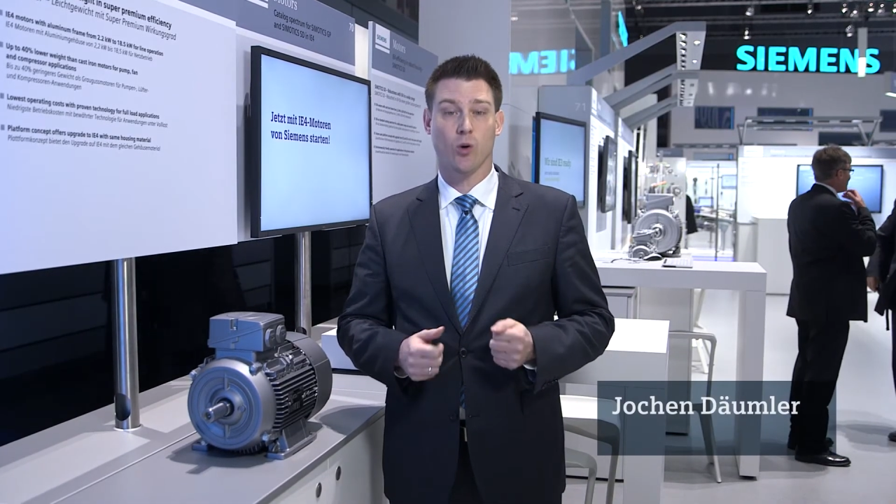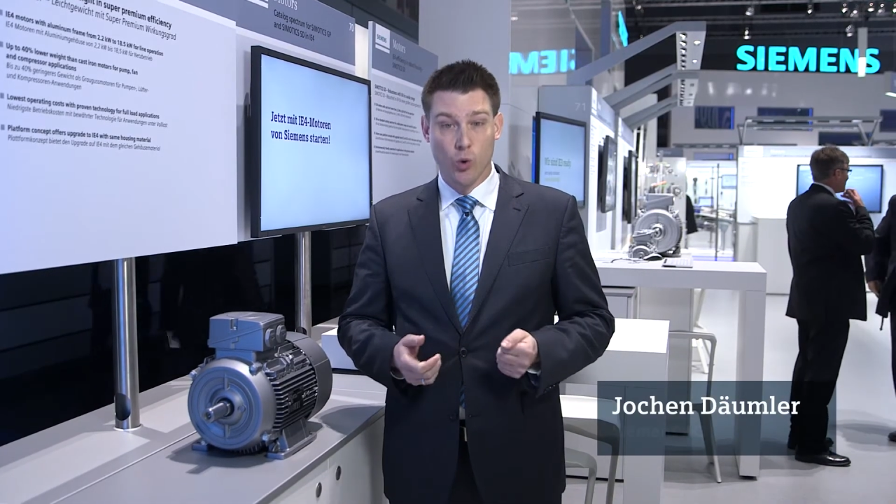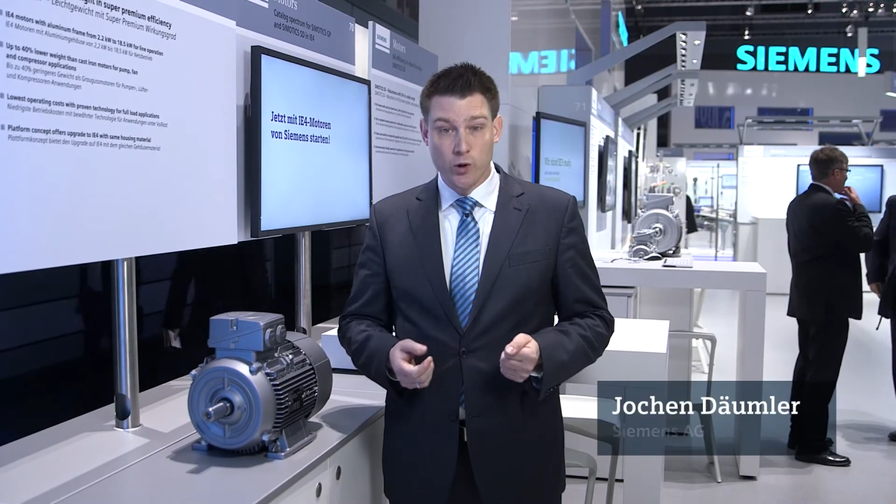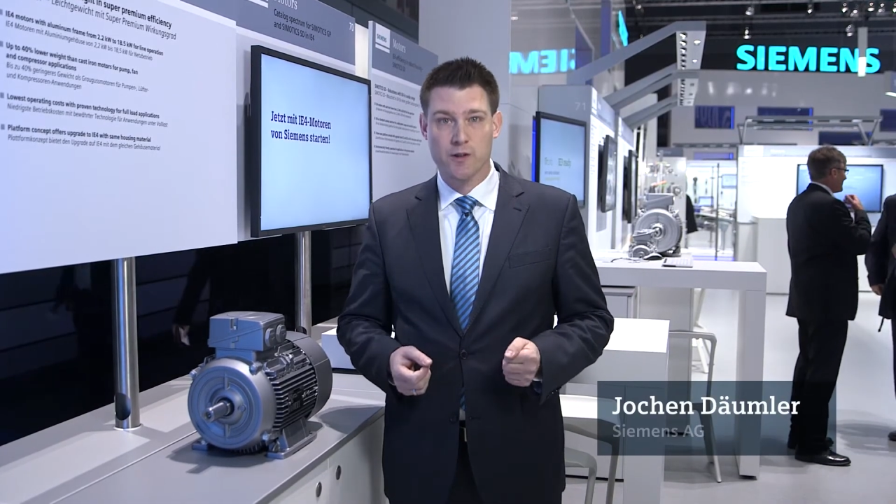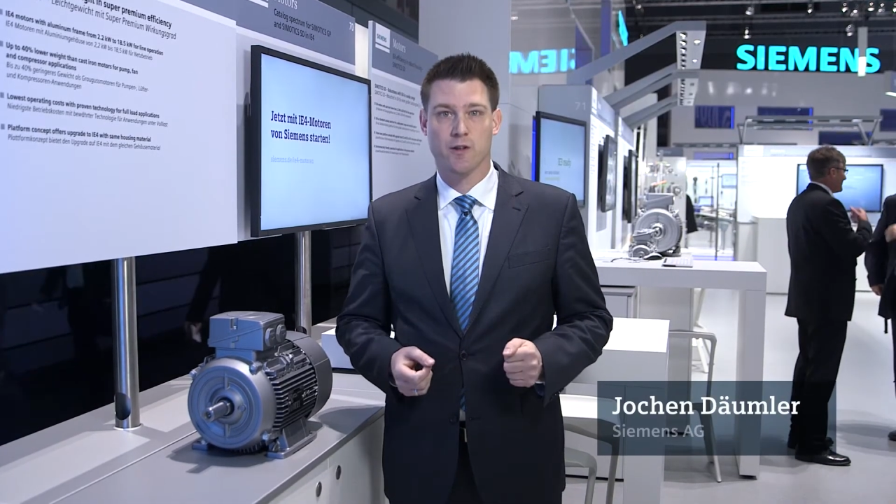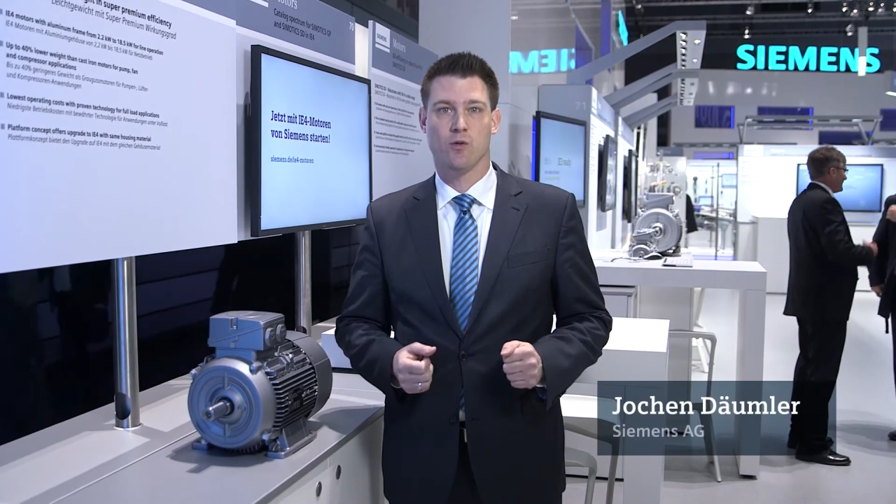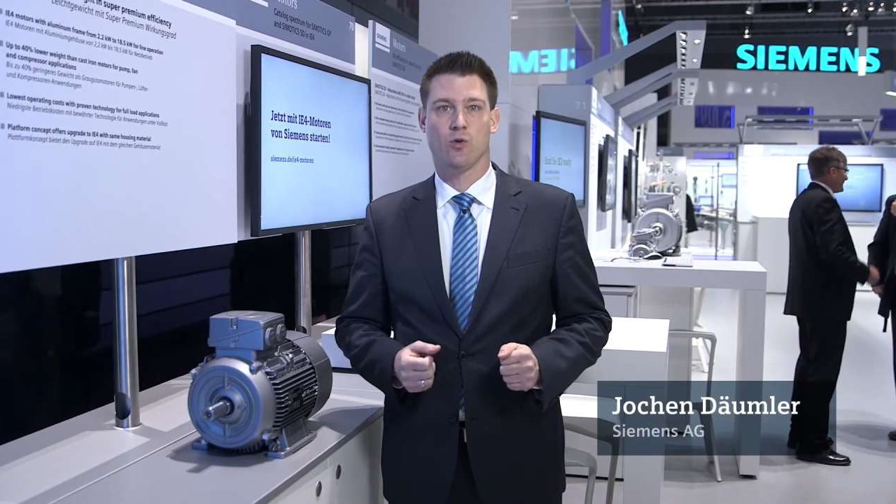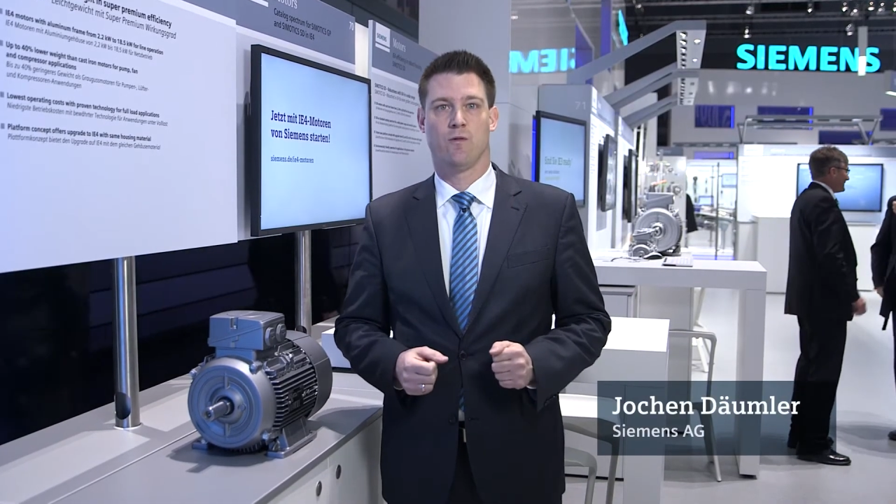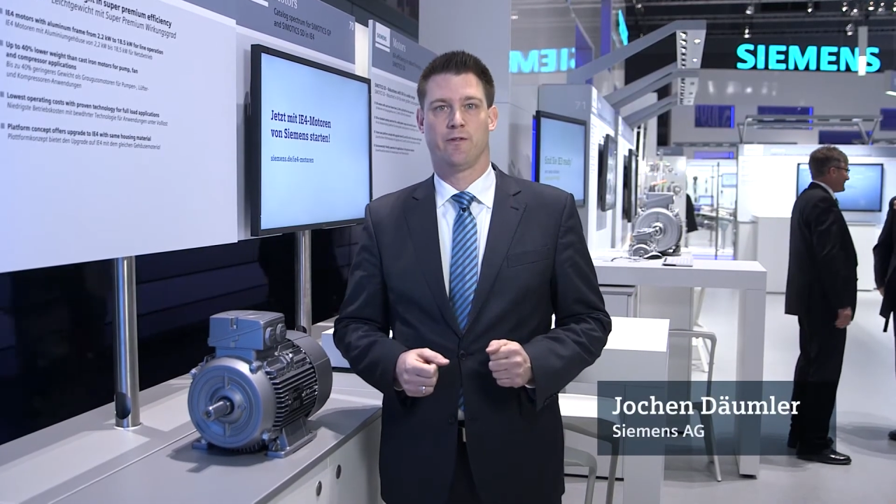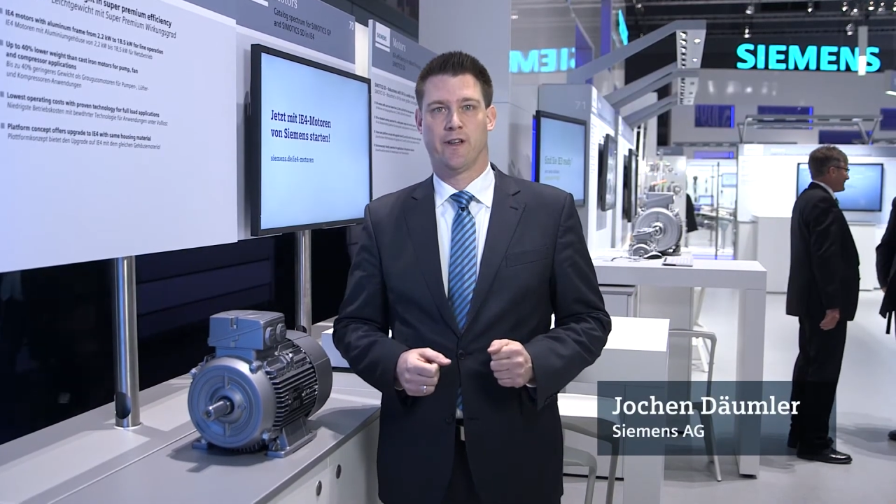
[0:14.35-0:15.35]
lower
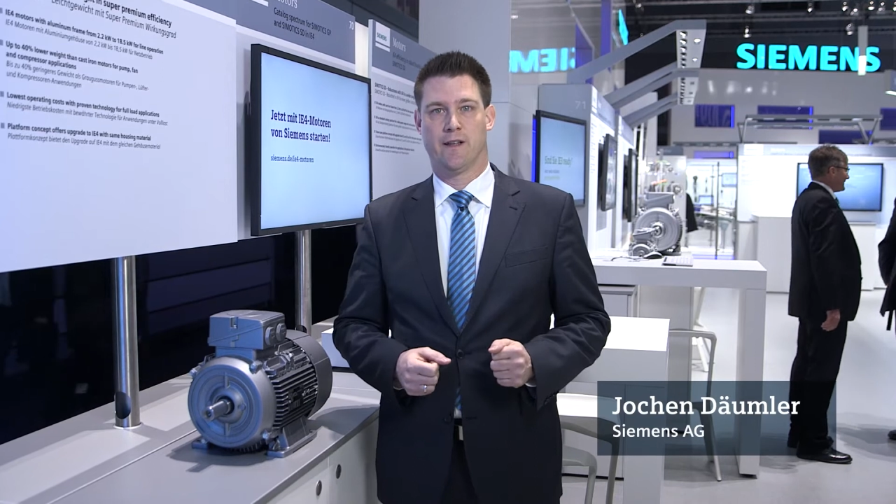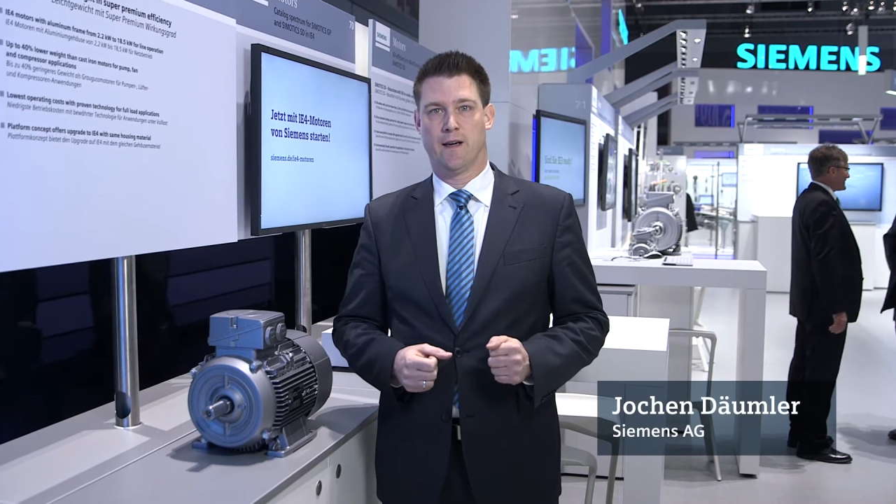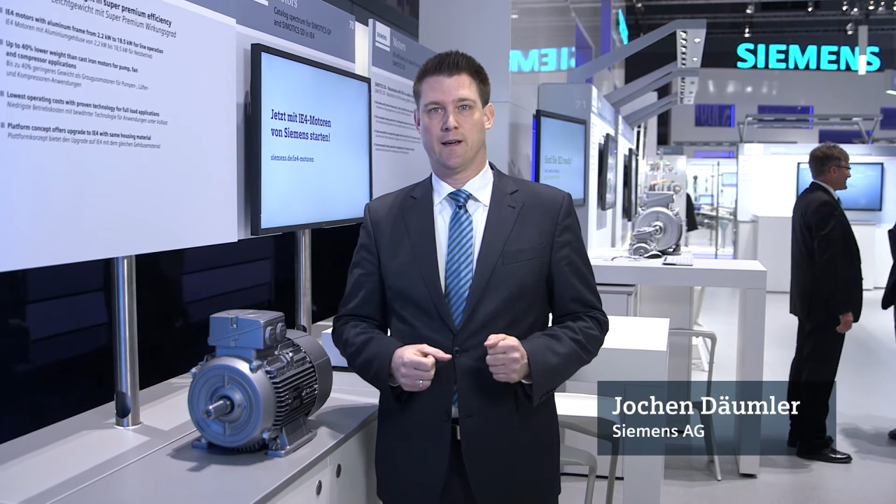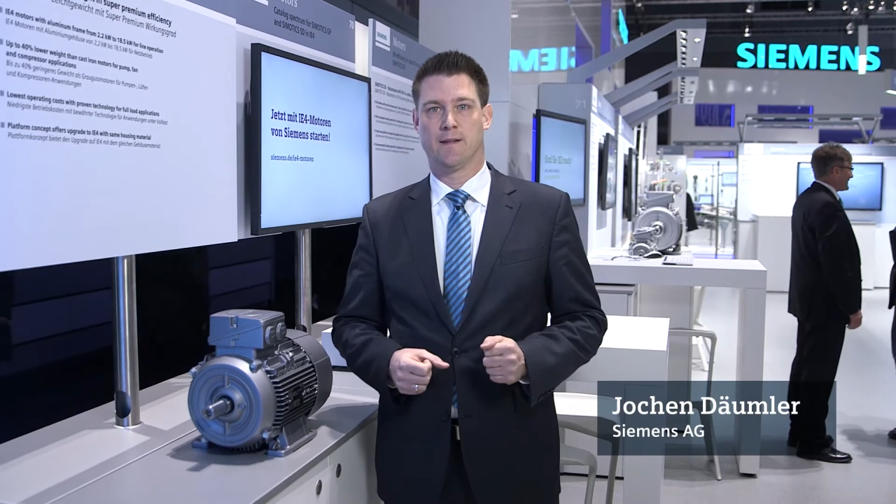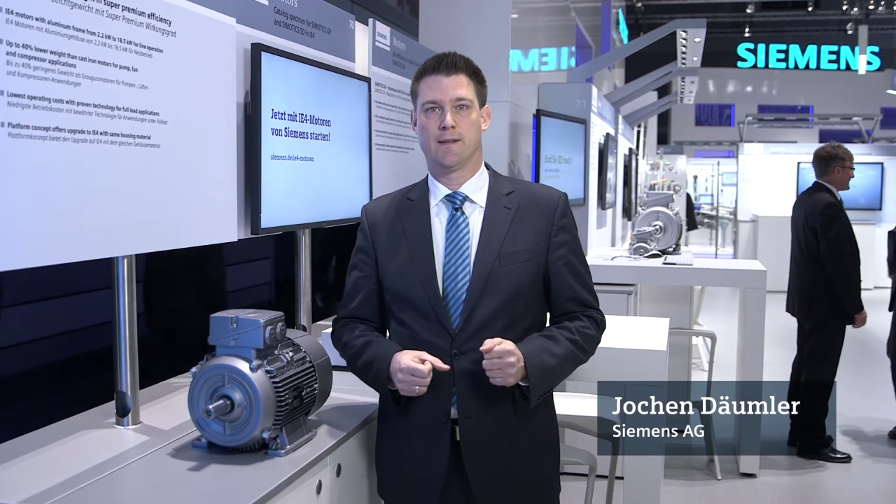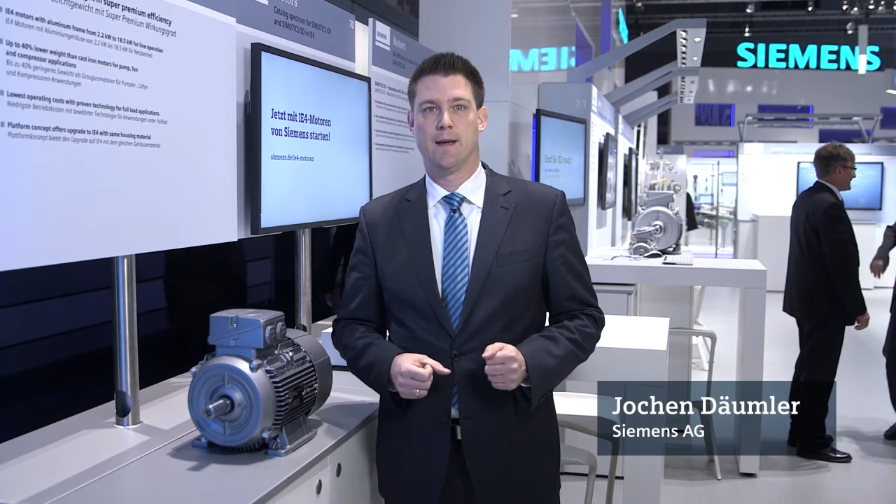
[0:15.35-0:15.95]
operating costs,